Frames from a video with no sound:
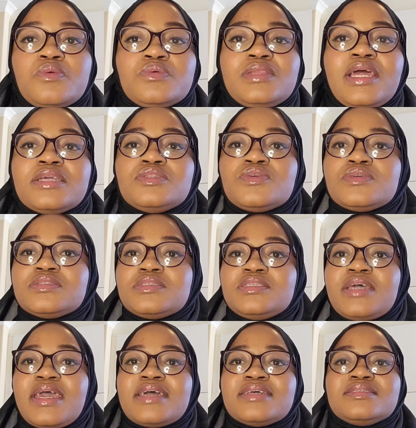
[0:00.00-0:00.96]
I would like to
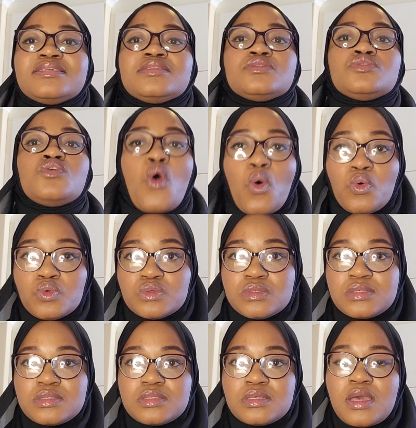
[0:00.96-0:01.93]
consider as is
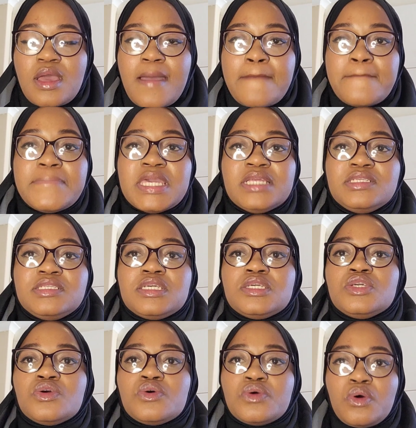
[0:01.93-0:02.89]
goals.
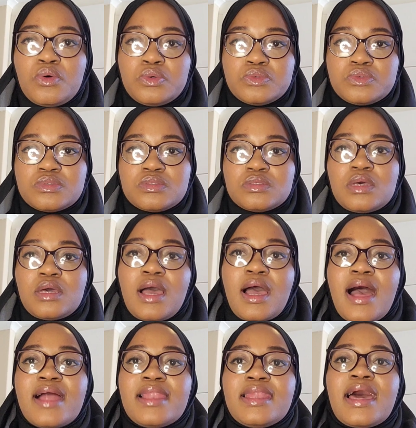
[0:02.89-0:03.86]
Meeting your goals.
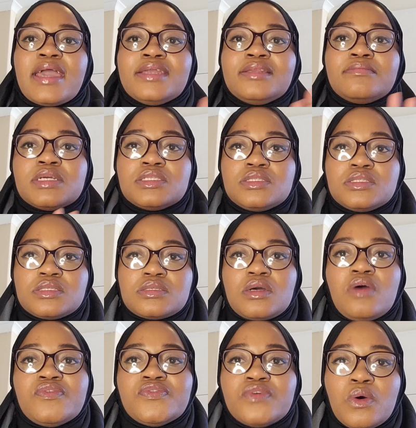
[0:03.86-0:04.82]
Alignment
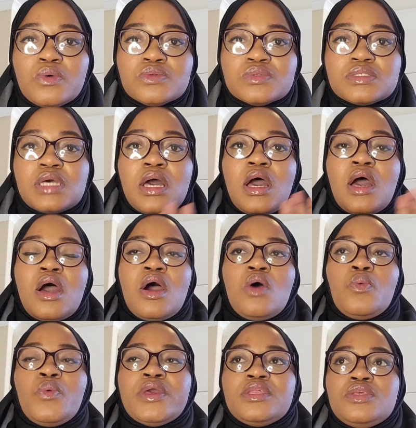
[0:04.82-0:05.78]
of goals.
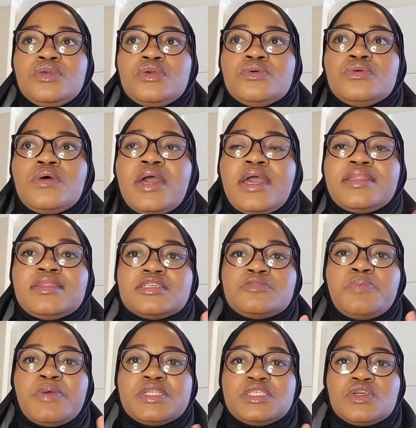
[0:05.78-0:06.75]
When you and
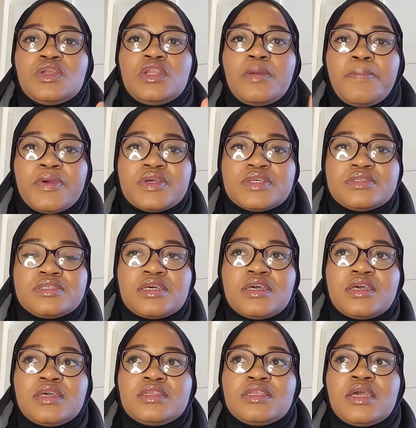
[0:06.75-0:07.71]
this particular
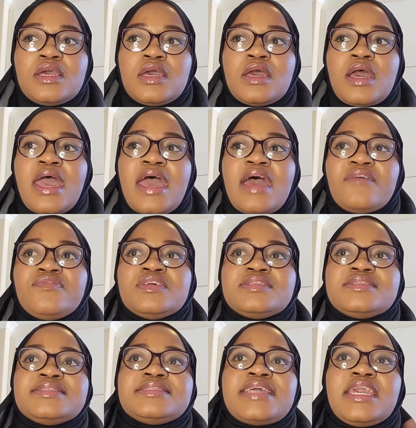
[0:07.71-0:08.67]
person have the
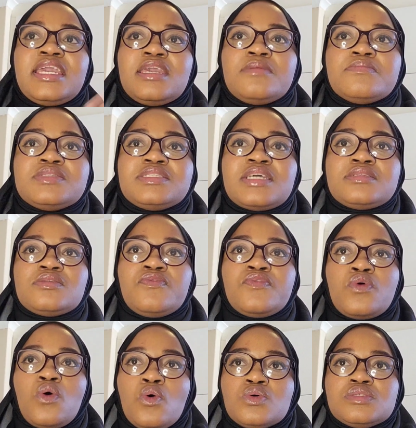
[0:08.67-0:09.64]
same set
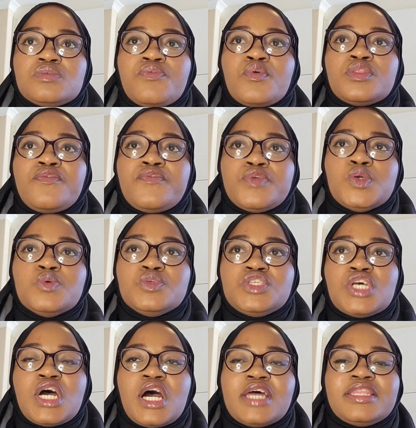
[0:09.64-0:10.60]
of goals for the
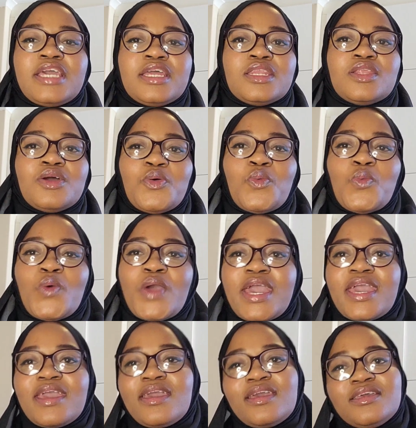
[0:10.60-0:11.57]
future, then
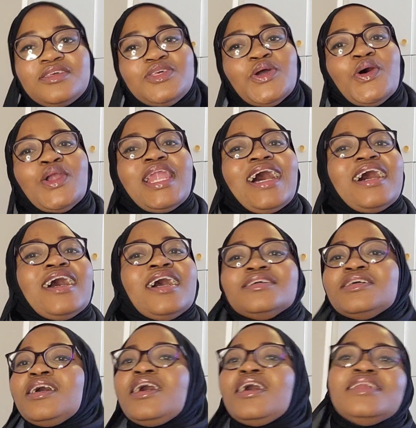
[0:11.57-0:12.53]
where y'all are
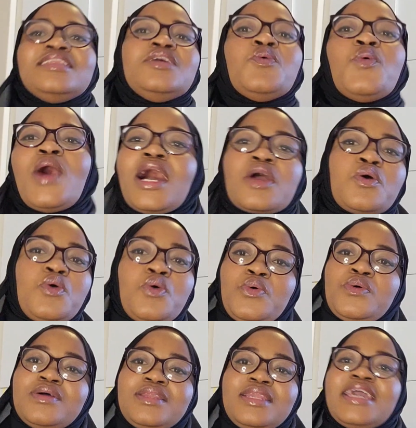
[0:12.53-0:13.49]
ni
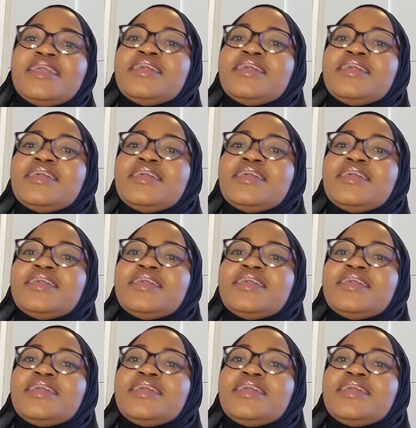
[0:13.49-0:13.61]
wako,